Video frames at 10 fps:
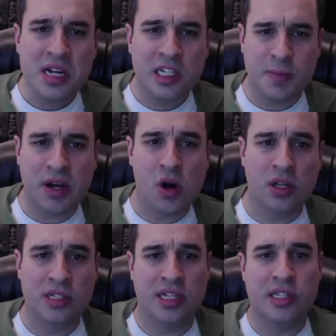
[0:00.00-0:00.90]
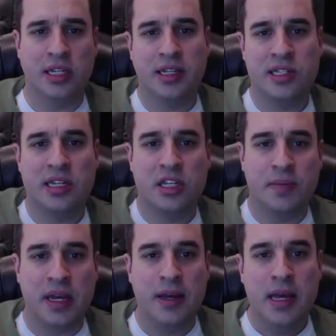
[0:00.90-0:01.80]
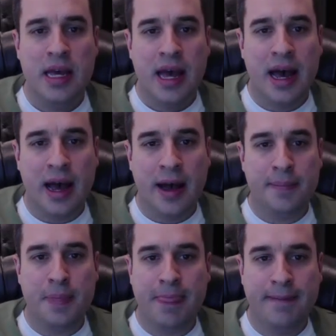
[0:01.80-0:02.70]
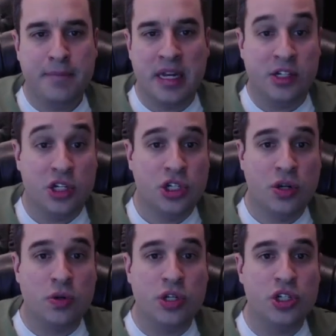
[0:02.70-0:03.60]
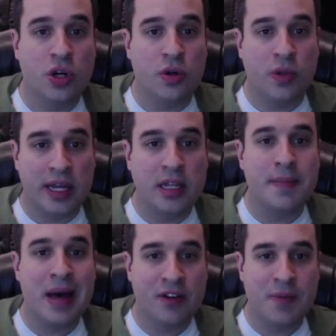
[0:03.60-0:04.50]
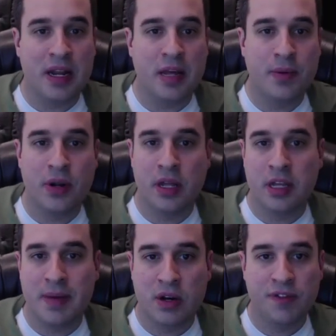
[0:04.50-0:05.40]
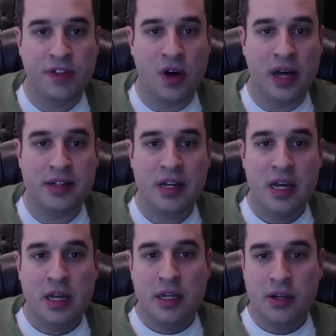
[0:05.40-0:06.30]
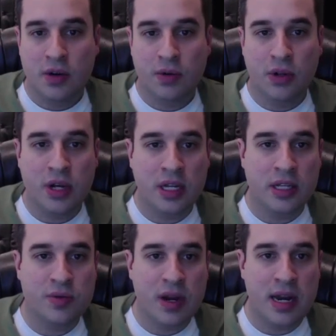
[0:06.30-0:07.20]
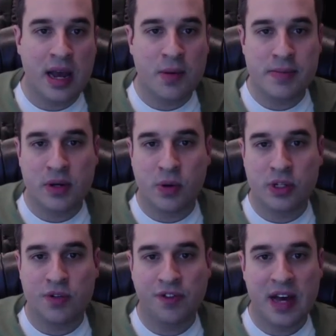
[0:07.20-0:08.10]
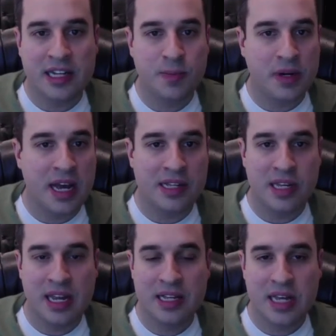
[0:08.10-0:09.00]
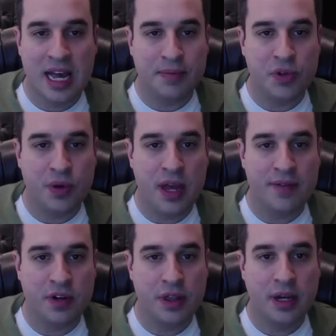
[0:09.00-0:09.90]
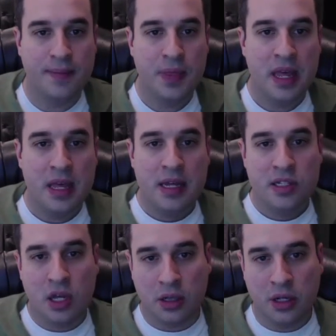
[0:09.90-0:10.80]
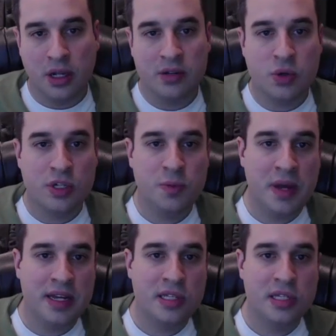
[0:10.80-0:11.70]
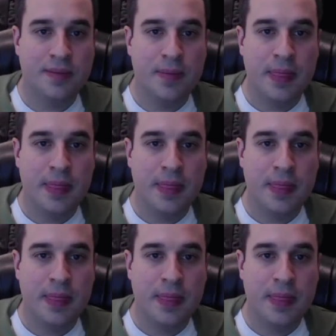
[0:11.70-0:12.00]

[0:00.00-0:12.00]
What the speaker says: it's my colleague's listing. They sent it to me. And it just goes to show you like the amount of money they put in, the amount of thought. You're looking at this right now, maybe going too fast, but guys, it has absolutely everything. It's got a little outdoor space.